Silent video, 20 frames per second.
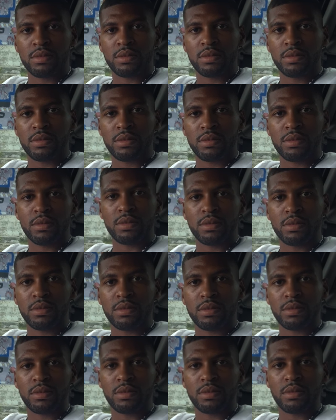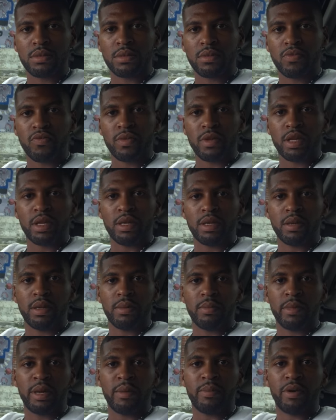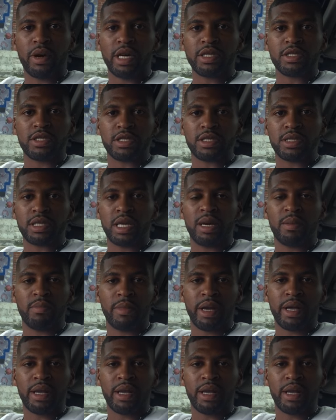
Shout out to uh, Prodigal Son, man. Just, man, Prodigal Son,